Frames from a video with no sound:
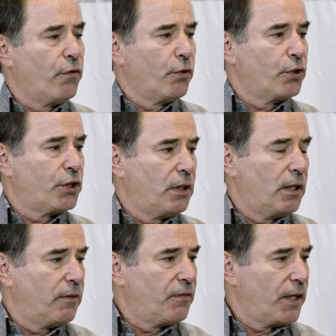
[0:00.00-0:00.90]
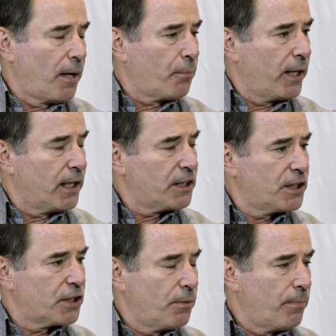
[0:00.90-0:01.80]
version of the operating
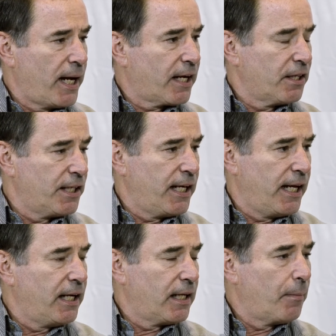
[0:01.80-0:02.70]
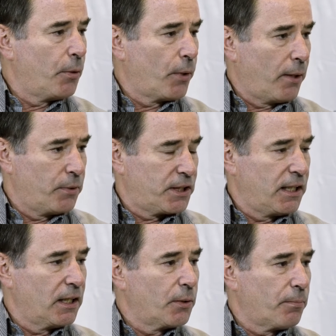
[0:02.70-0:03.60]
system back in the day. I mean, when I was
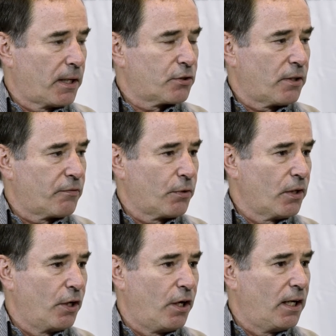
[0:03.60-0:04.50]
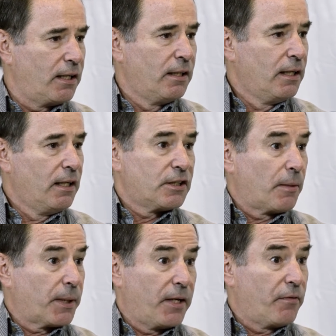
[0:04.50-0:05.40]
dealing with Microsoft early on,
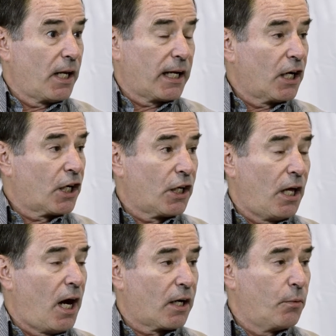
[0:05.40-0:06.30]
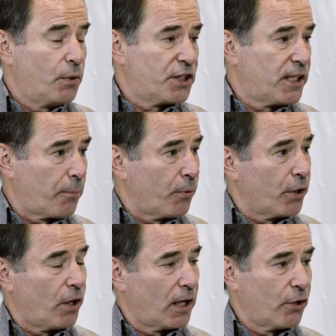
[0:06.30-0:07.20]
something even like a clock was
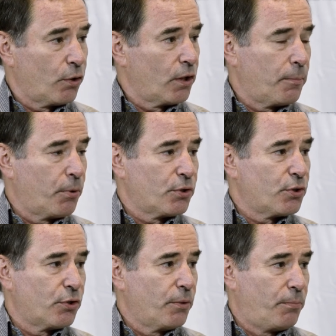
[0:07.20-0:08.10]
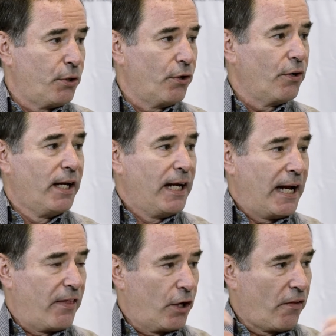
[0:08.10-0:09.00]
separate on an early personal computer,
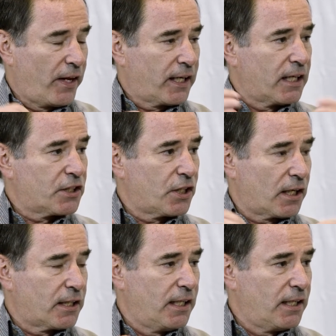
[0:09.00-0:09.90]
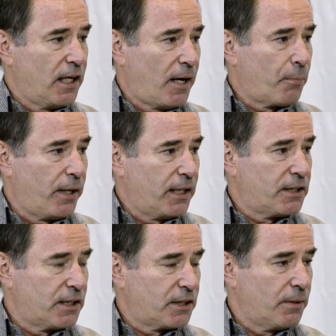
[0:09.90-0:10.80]
and then all that got sucked into the operating
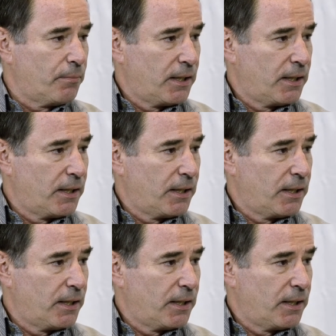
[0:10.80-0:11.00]
system.